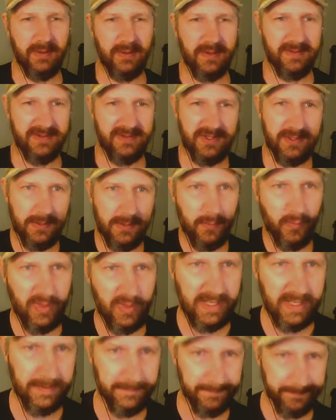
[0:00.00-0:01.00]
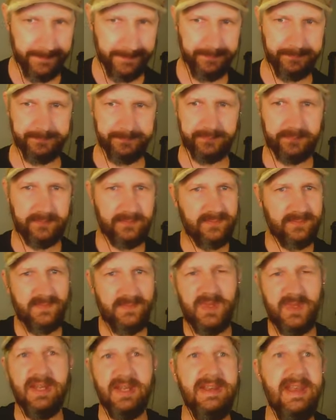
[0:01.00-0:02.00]
out some way.
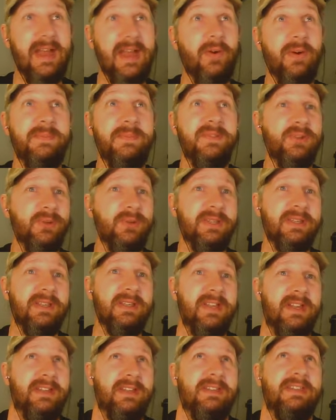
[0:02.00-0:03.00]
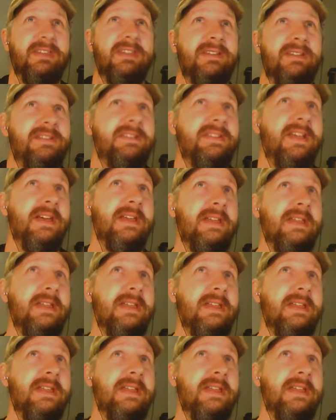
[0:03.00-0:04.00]
Now I'm doing uh, inside
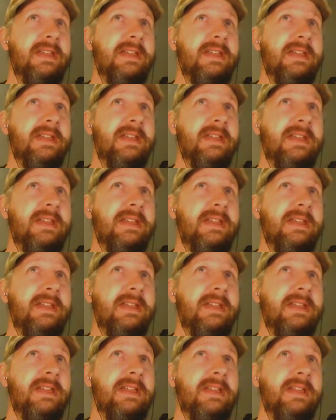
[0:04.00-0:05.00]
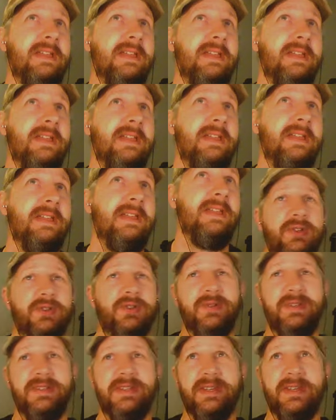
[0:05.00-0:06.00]
here at my desktop with Fusion
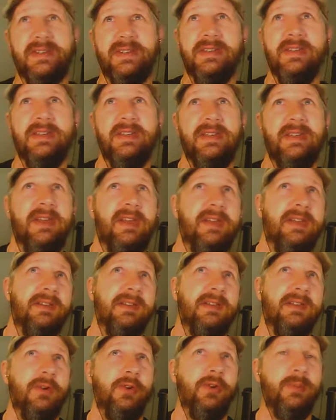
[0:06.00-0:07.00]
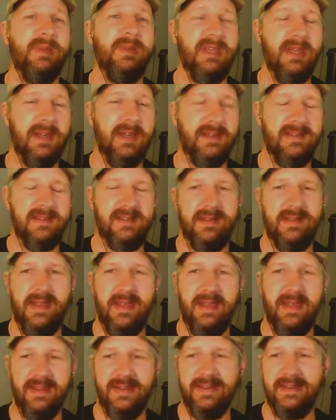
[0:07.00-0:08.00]
three sixty and O B S,
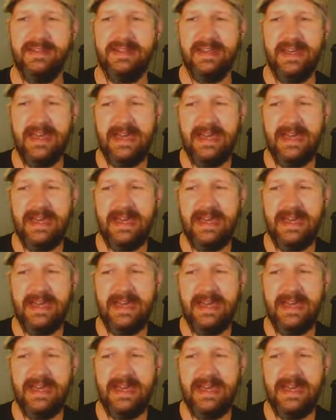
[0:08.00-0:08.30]
and